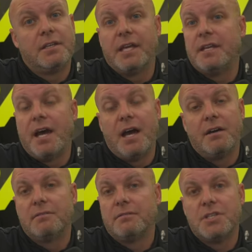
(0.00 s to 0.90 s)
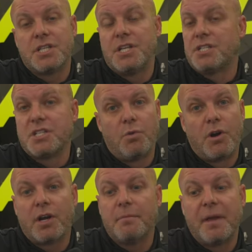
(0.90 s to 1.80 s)
Kid just does his
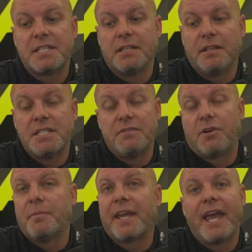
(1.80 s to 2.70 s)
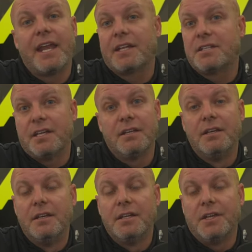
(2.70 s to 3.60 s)
work. It makes it easy for a mechanic to,
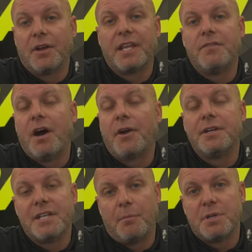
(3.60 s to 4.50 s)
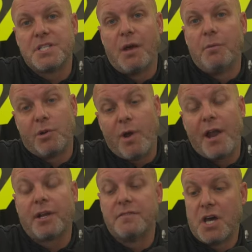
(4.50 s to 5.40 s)
you know, to give 110% when your
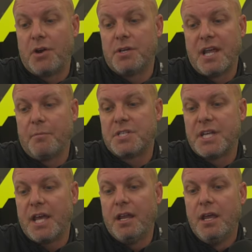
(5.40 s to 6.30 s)
rider gives 110%.